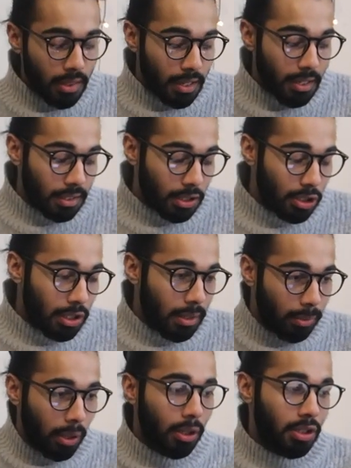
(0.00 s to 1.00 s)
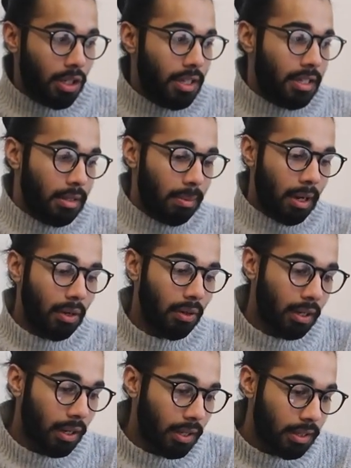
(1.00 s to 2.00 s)
of the things that she apologizes
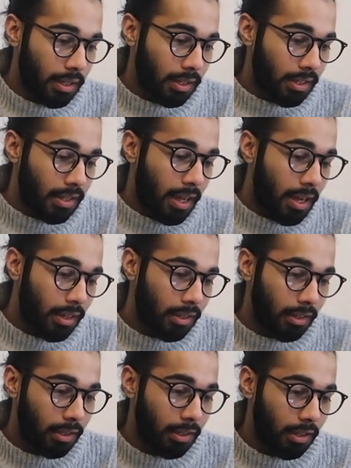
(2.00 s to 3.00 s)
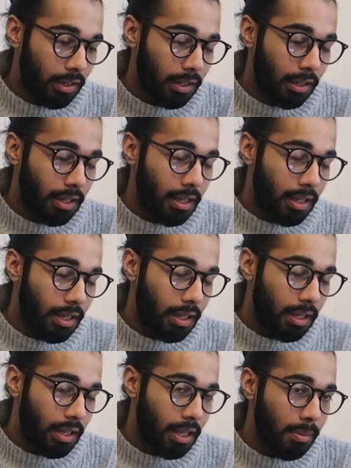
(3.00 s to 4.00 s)
about, and I think that it
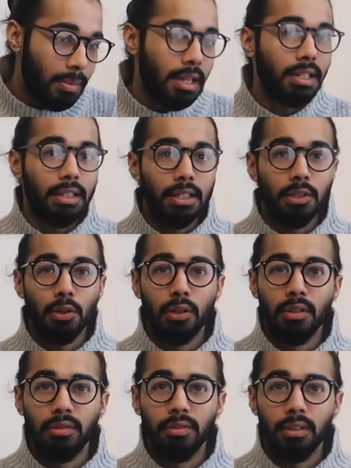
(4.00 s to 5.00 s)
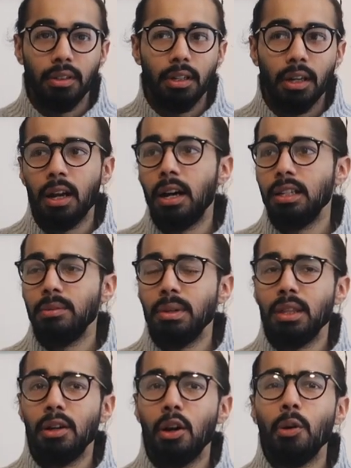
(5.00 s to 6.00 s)
immediately sort of occurred to
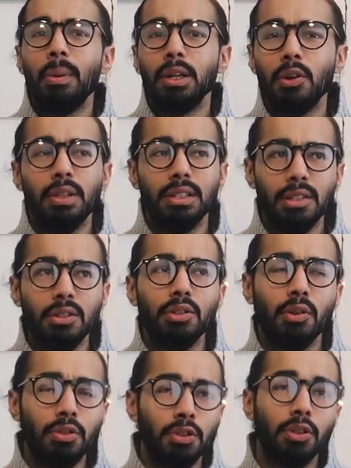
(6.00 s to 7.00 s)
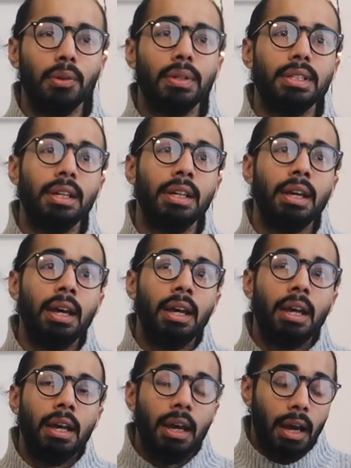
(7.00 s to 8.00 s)
me that, oh my God, this is so true, is that
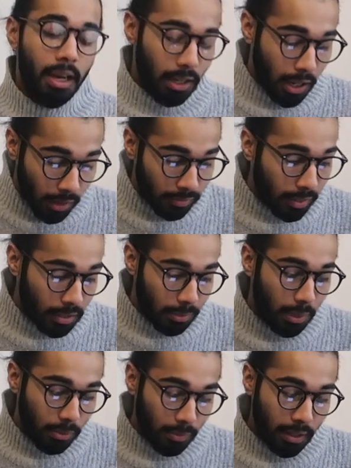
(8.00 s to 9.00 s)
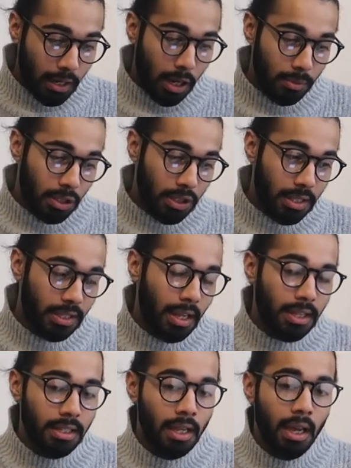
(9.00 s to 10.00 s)
I can't find the poem right now, but she
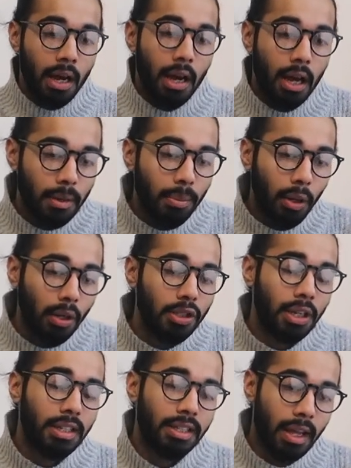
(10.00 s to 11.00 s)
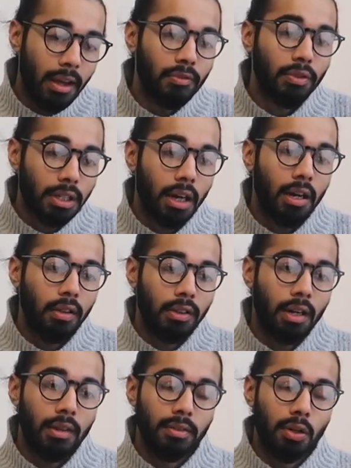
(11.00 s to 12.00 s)
says, I apologise to every girl
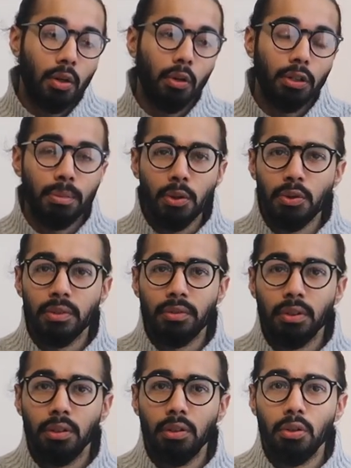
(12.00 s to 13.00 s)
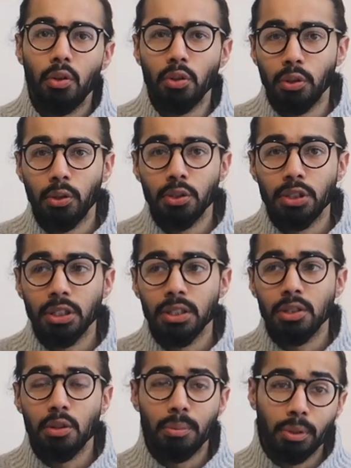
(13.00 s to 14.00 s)
that I've called beautiful or
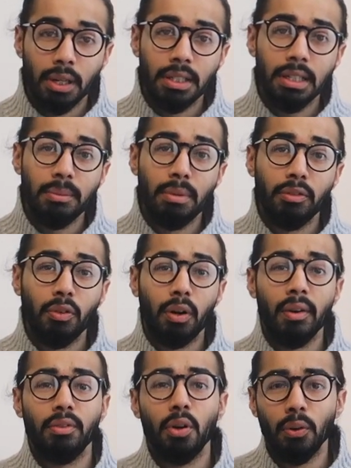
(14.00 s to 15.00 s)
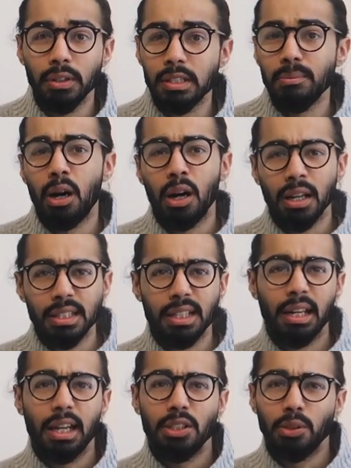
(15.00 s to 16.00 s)
gorgeous or pretty before I've called smart,
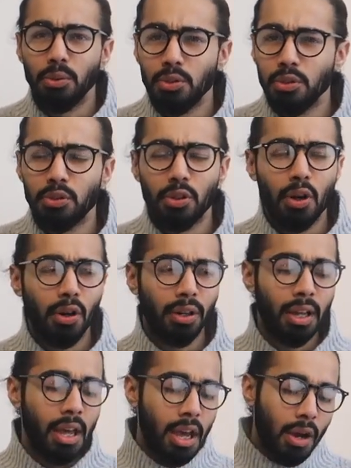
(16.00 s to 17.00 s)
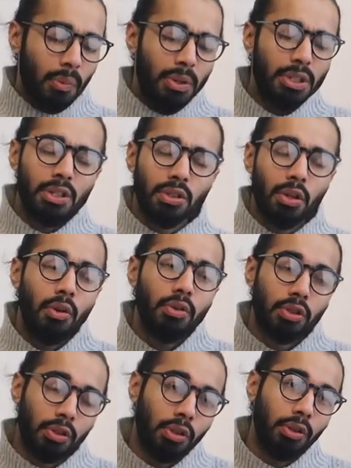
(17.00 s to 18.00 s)
intellectual, strong, which is
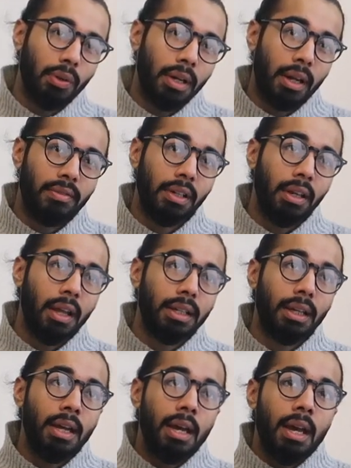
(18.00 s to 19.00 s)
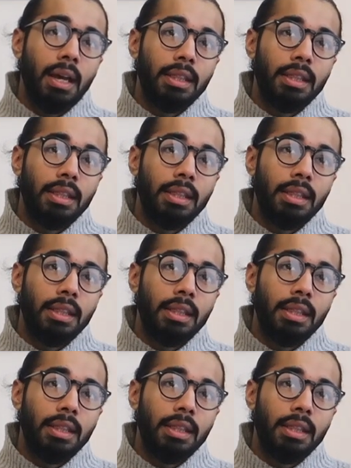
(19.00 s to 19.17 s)
so true. And I feel like